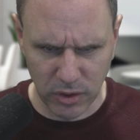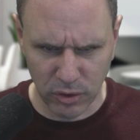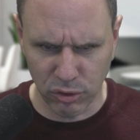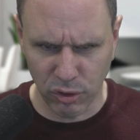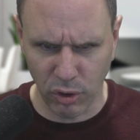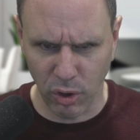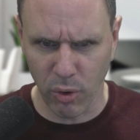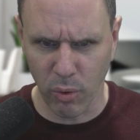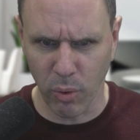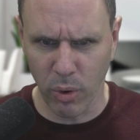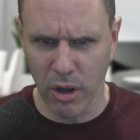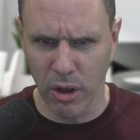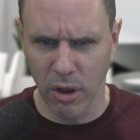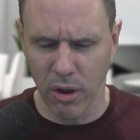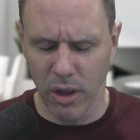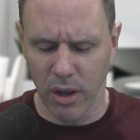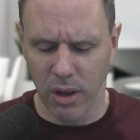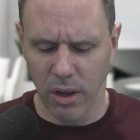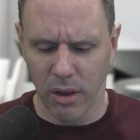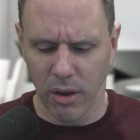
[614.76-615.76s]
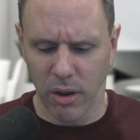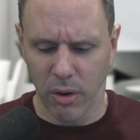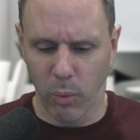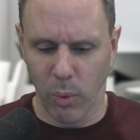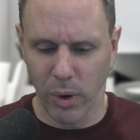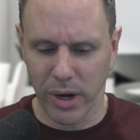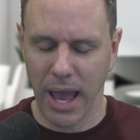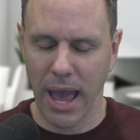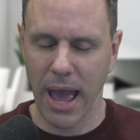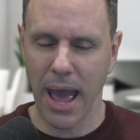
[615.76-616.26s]
So
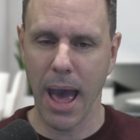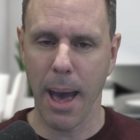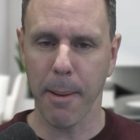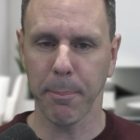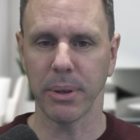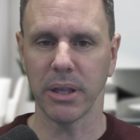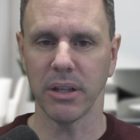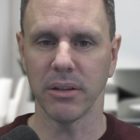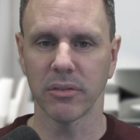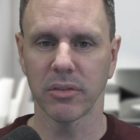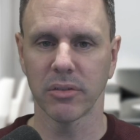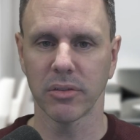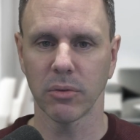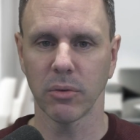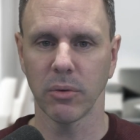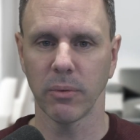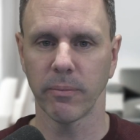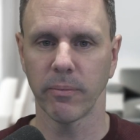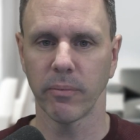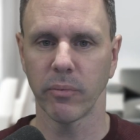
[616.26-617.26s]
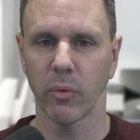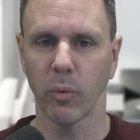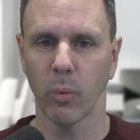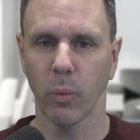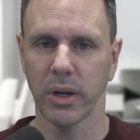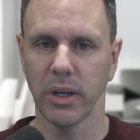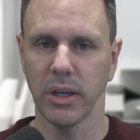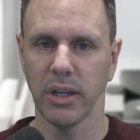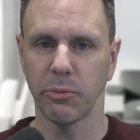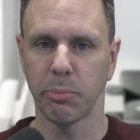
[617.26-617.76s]
what happens
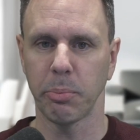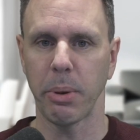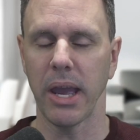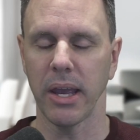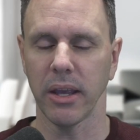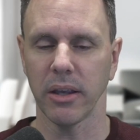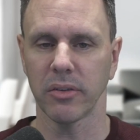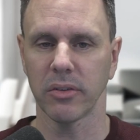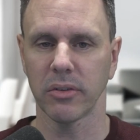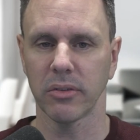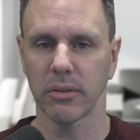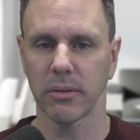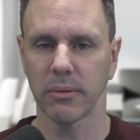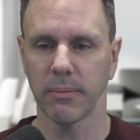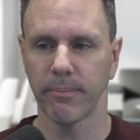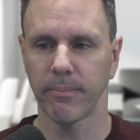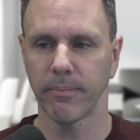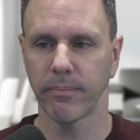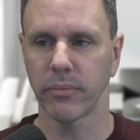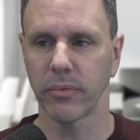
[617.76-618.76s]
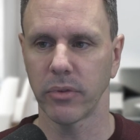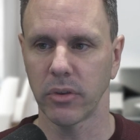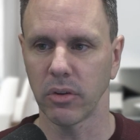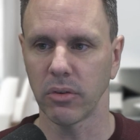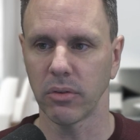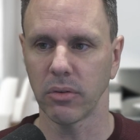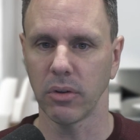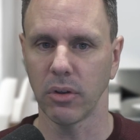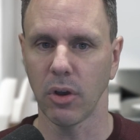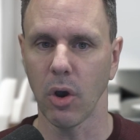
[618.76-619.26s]
when these banks
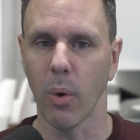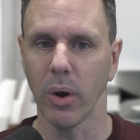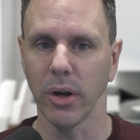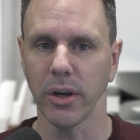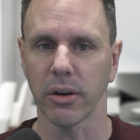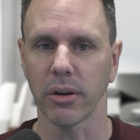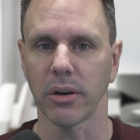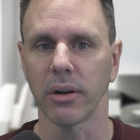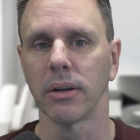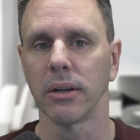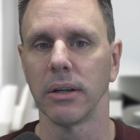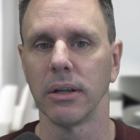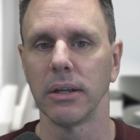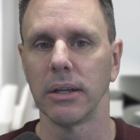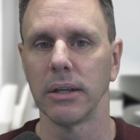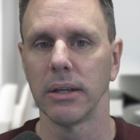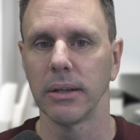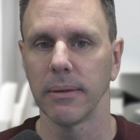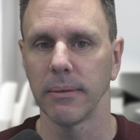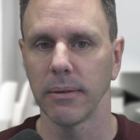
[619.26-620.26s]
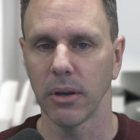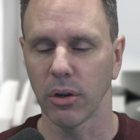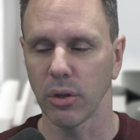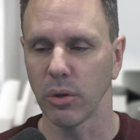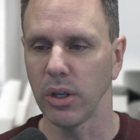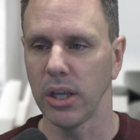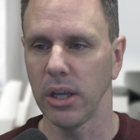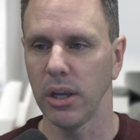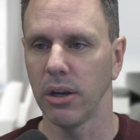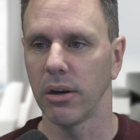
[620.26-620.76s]
go under?
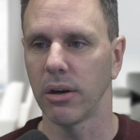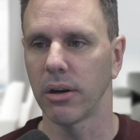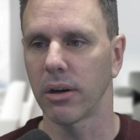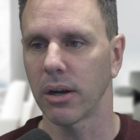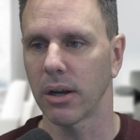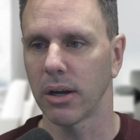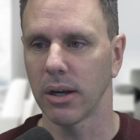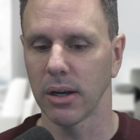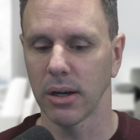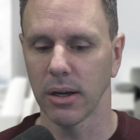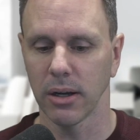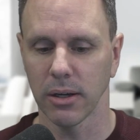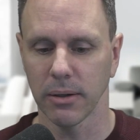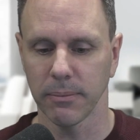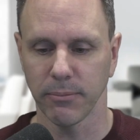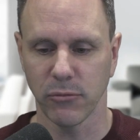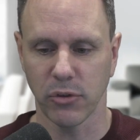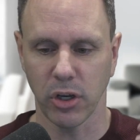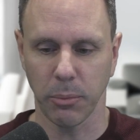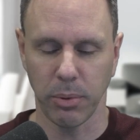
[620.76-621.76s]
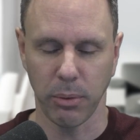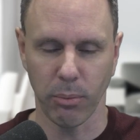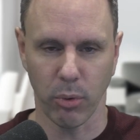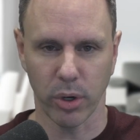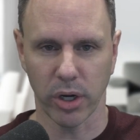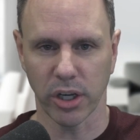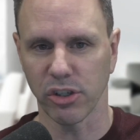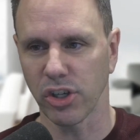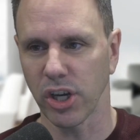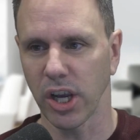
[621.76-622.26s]
You hear JP
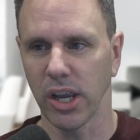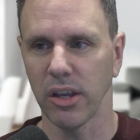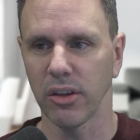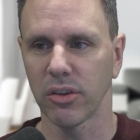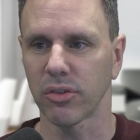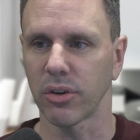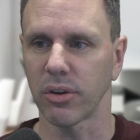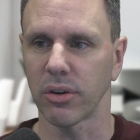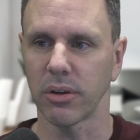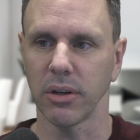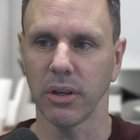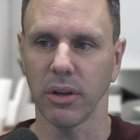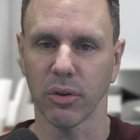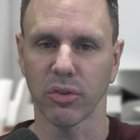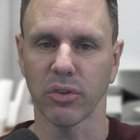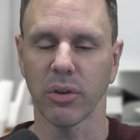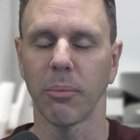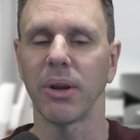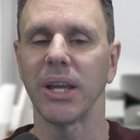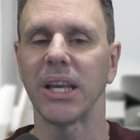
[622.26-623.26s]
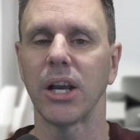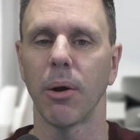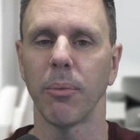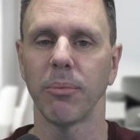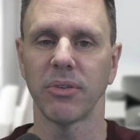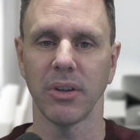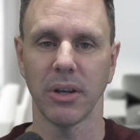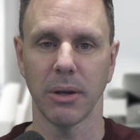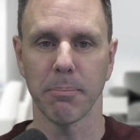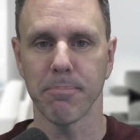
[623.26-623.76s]
Morgan Chase or, somebody
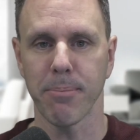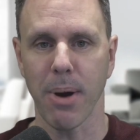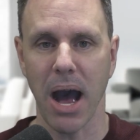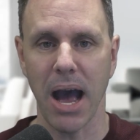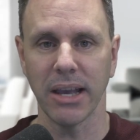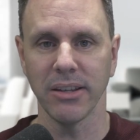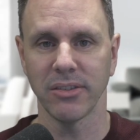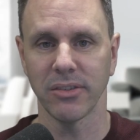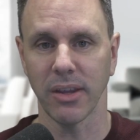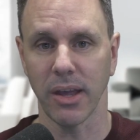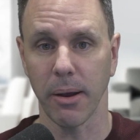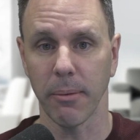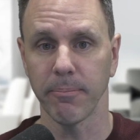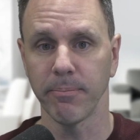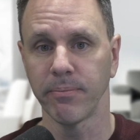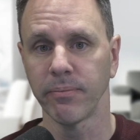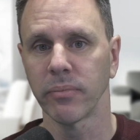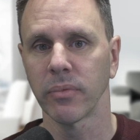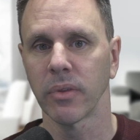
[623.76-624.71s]
comes in and buys them.